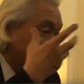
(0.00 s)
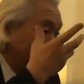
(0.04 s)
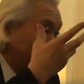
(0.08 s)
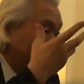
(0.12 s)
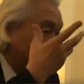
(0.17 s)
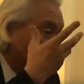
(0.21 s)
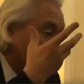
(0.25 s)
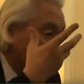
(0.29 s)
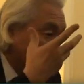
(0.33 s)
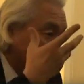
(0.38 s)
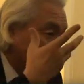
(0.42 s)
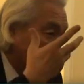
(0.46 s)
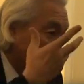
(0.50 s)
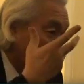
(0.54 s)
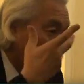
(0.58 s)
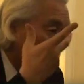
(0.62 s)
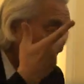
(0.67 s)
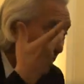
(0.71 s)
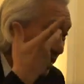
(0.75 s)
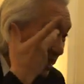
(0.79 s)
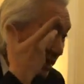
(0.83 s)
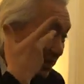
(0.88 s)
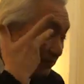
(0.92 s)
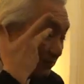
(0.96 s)
visual
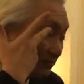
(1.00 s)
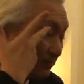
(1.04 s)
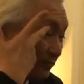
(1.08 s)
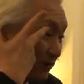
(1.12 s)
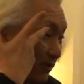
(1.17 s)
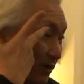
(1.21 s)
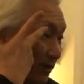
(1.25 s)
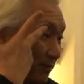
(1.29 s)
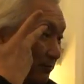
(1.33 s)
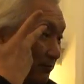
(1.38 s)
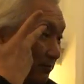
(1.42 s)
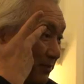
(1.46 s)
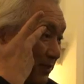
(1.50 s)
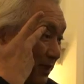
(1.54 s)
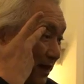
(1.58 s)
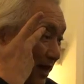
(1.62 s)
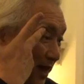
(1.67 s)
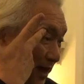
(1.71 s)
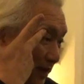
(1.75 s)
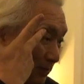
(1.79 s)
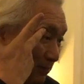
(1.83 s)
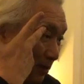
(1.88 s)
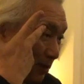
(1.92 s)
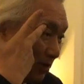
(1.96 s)
stimuli from the
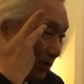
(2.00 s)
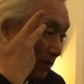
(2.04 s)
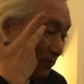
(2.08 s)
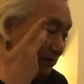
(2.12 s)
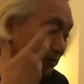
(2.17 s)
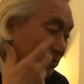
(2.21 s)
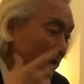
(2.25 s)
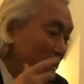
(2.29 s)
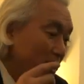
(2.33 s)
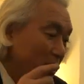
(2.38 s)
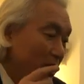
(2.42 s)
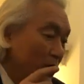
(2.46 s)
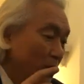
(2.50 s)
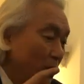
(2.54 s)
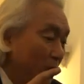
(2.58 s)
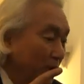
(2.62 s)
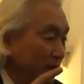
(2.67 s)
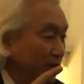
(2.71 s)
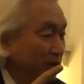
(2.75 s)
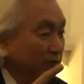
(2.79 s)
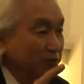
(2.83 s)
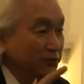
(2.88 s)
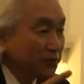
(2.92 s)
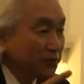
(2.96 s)
eyeball. When you